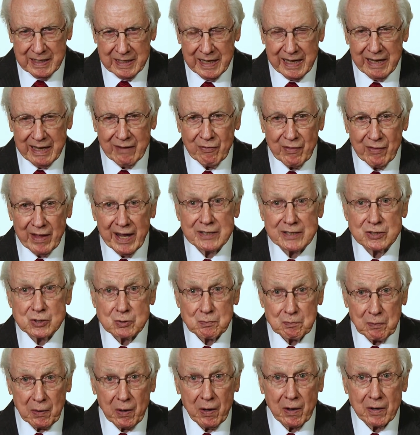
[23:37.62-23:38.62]
And that's
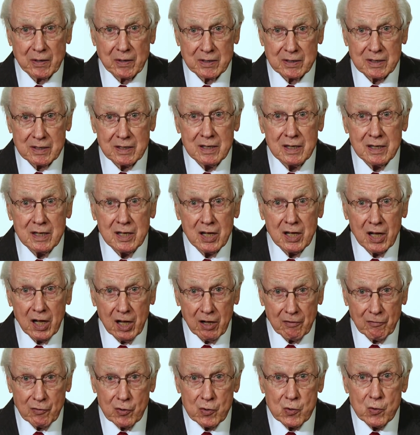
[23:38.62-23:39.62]
part
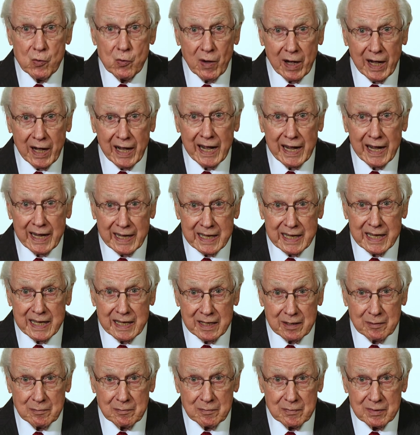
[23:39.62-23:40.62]
of who I
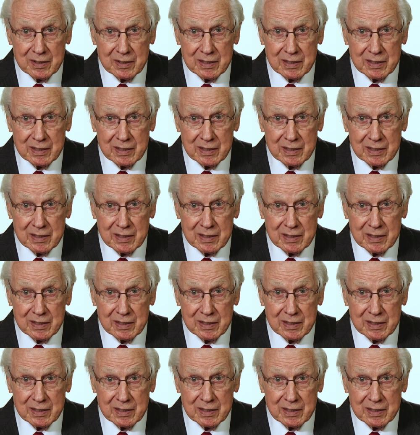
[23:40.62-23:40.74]
am.